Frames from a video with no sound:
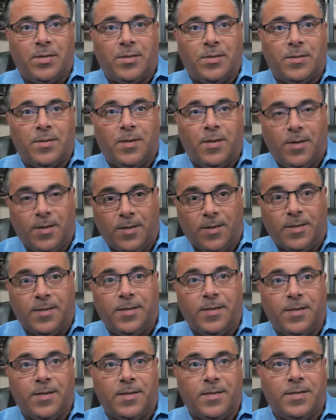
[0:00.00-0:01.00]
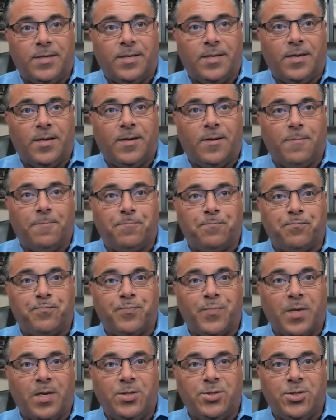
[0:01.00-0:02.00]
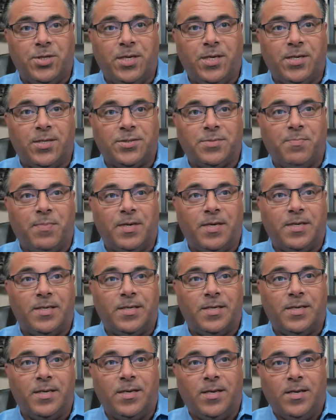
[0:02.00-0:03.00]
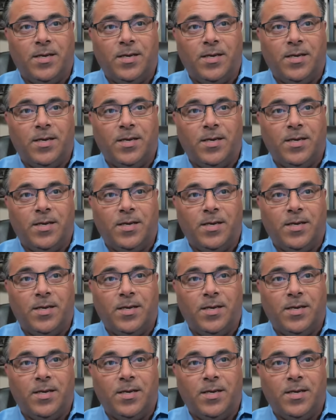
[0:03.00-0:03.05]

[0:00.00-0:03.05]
HUD, and um, she has been